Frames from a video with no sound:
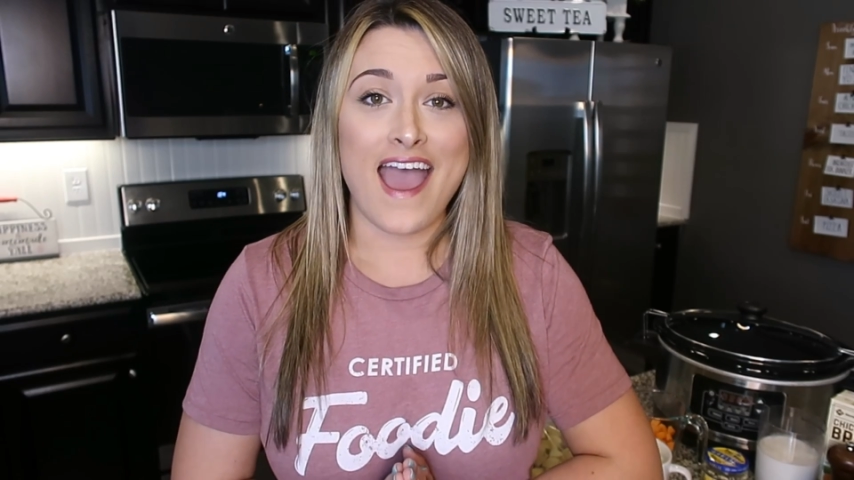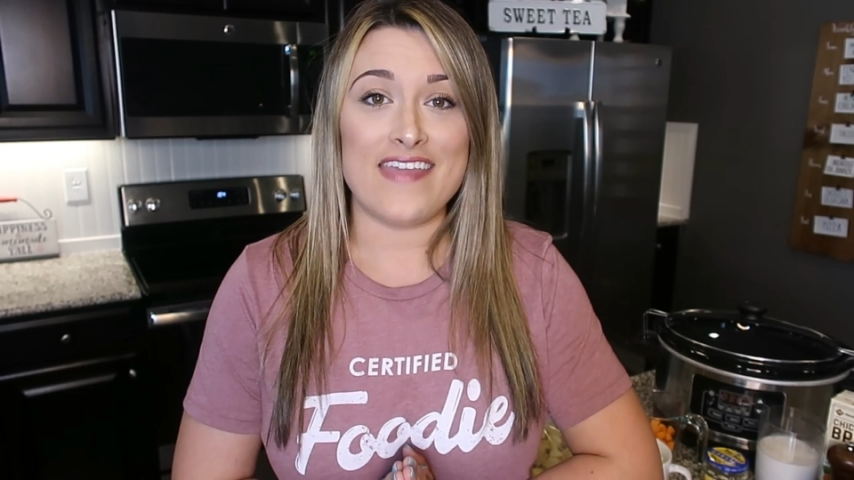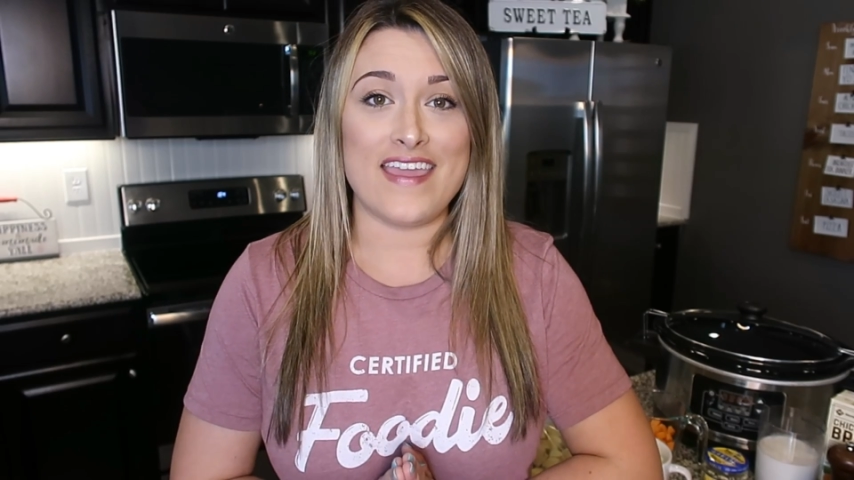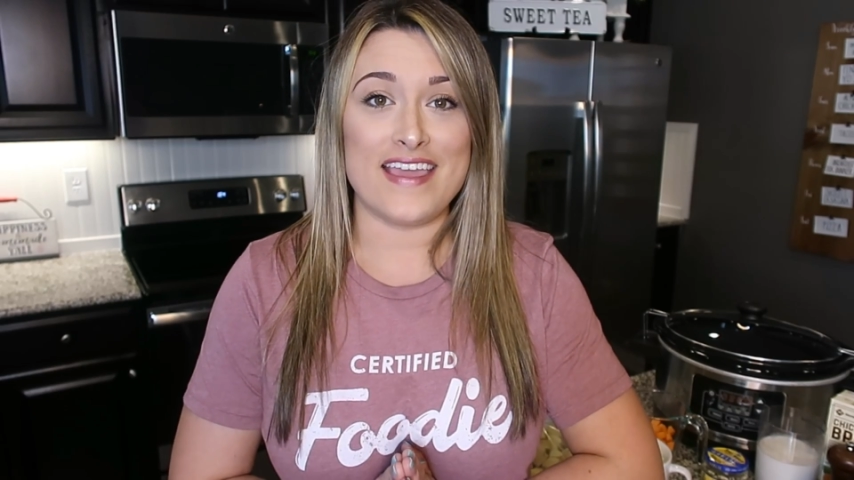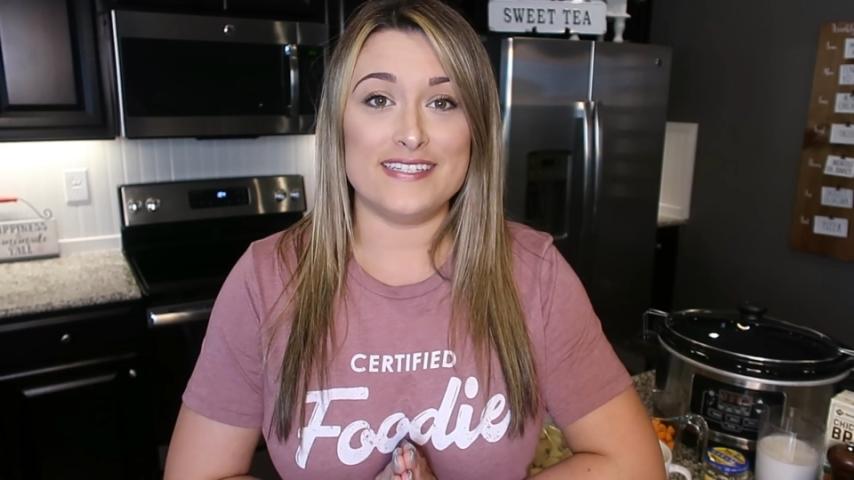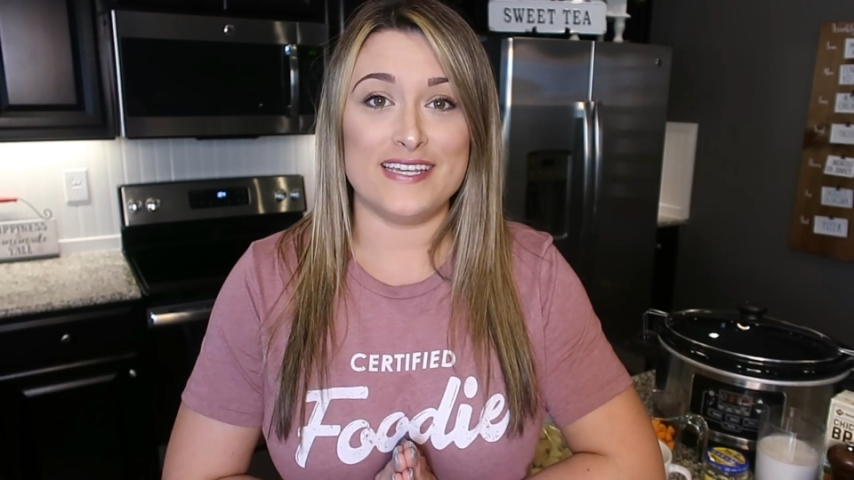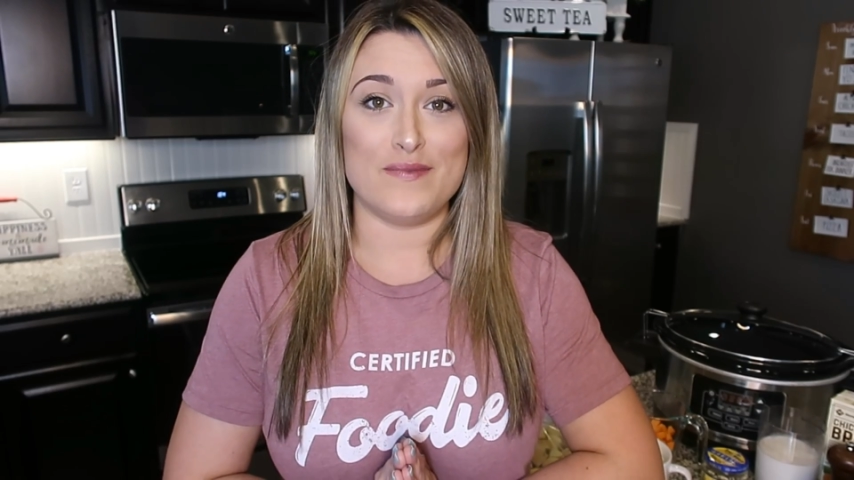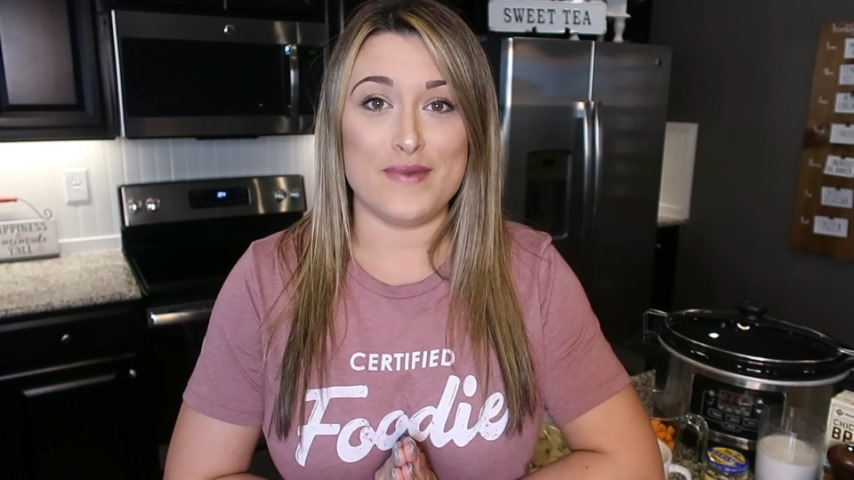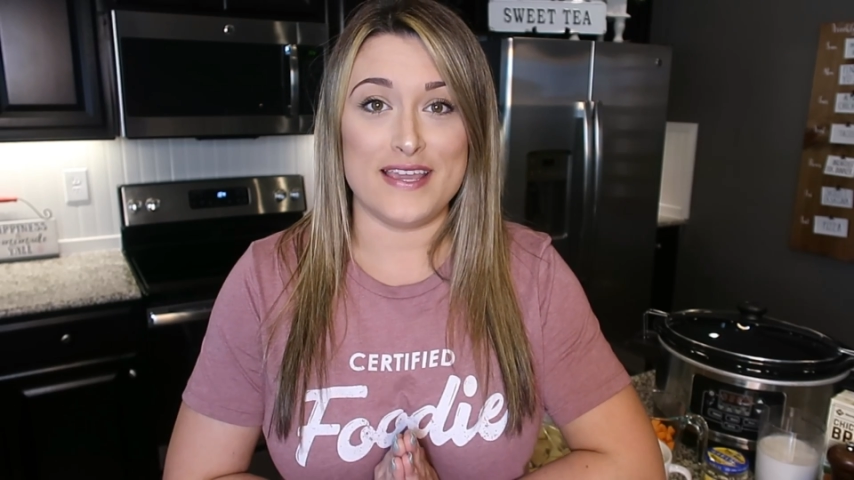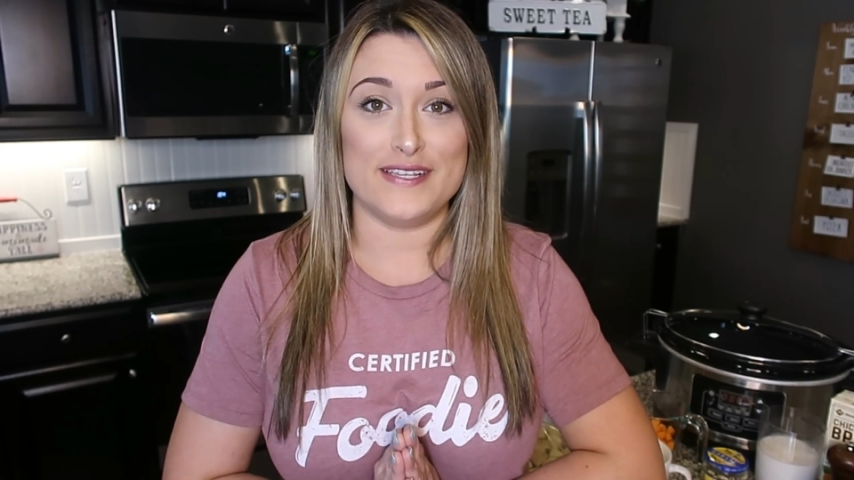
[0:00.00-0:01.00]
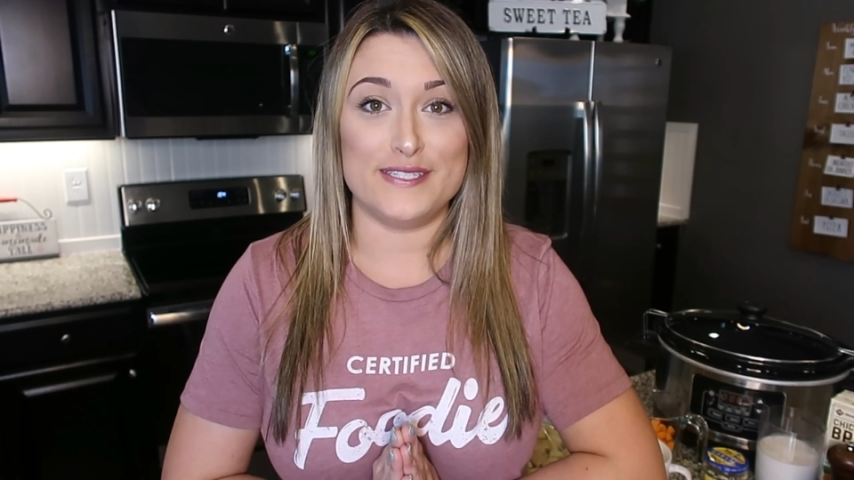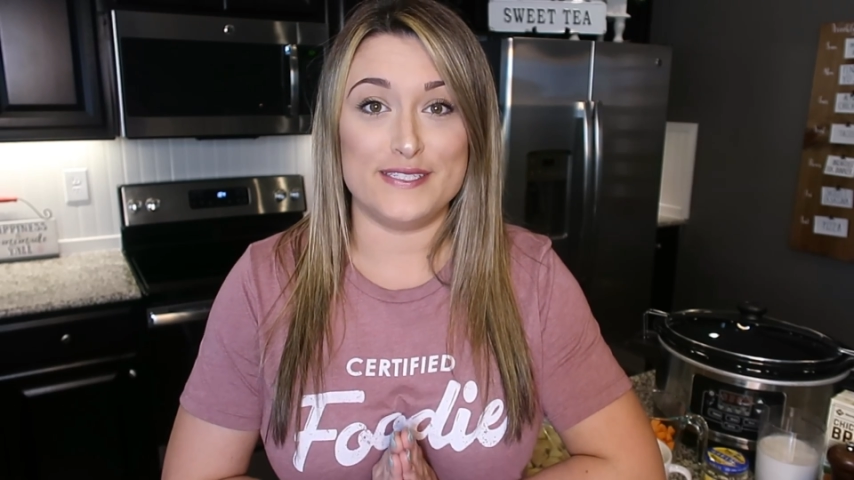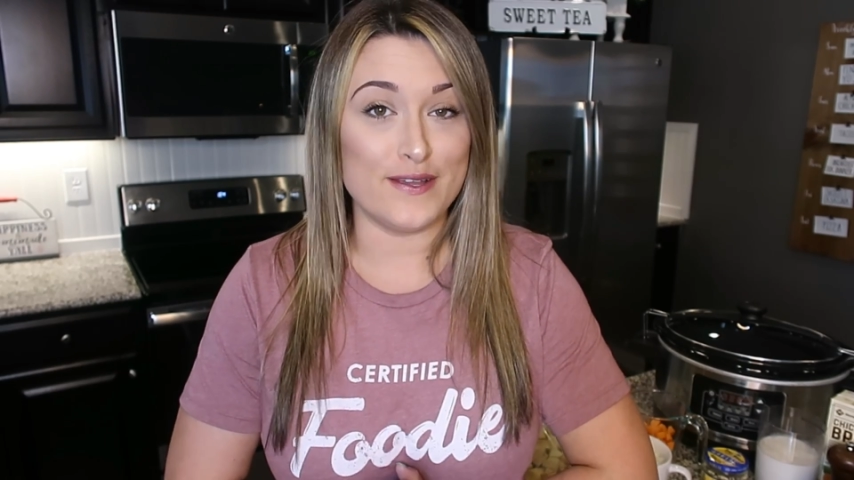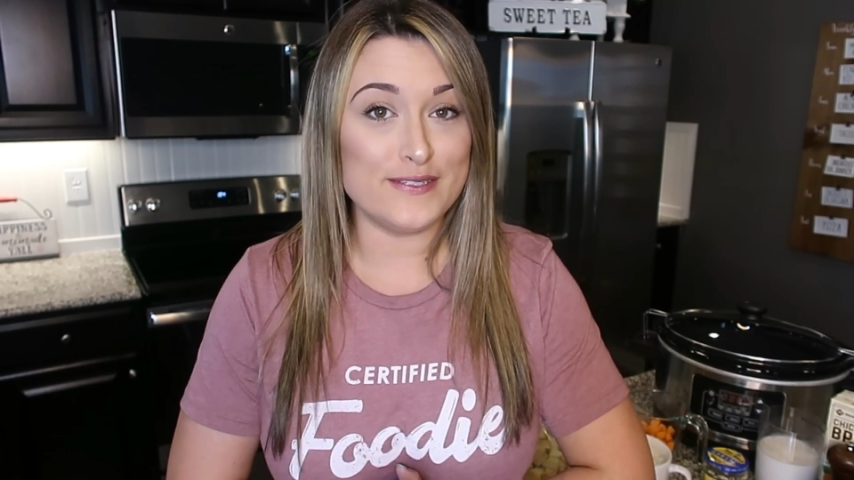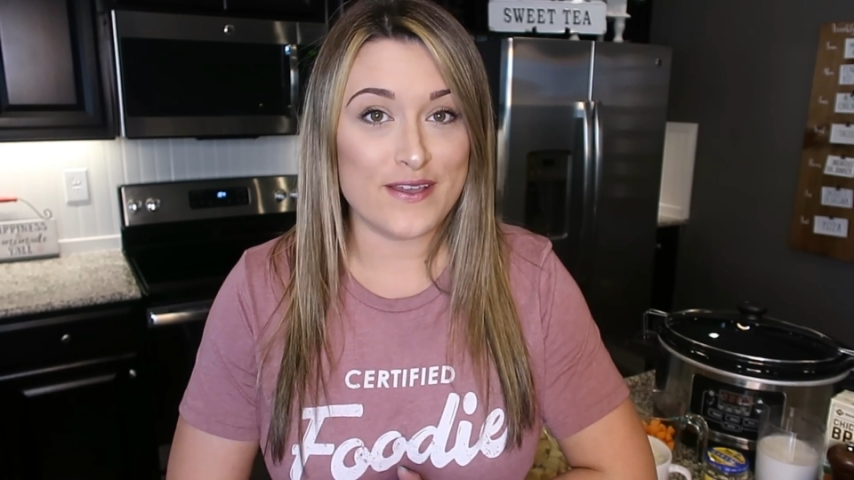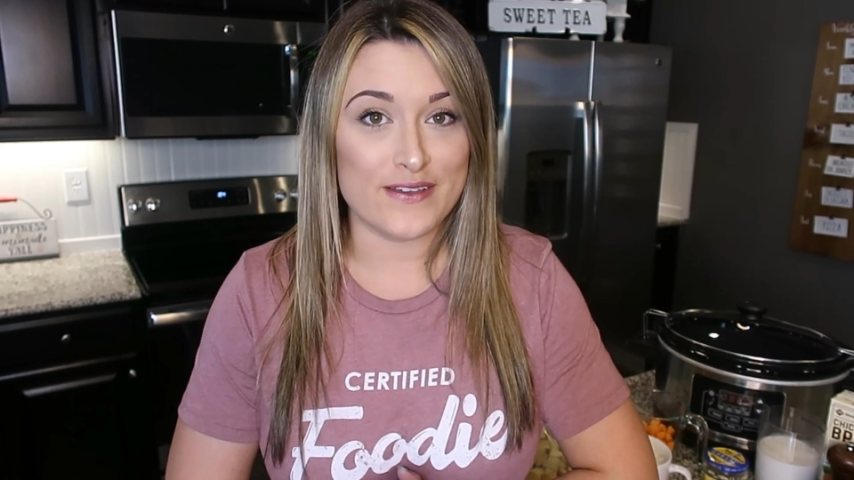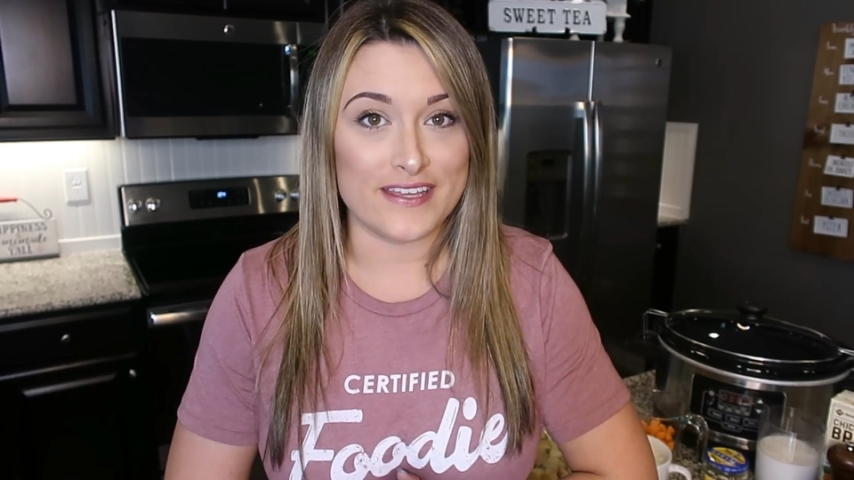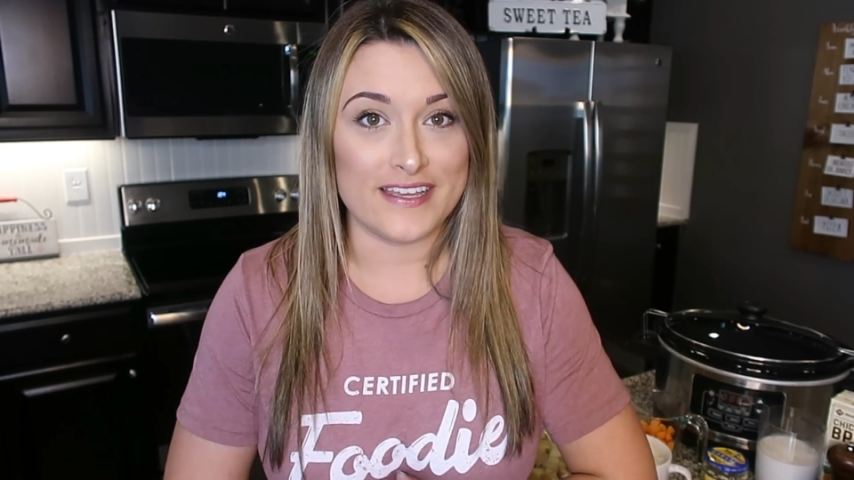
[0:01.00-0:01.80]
I think it's gonna be so good.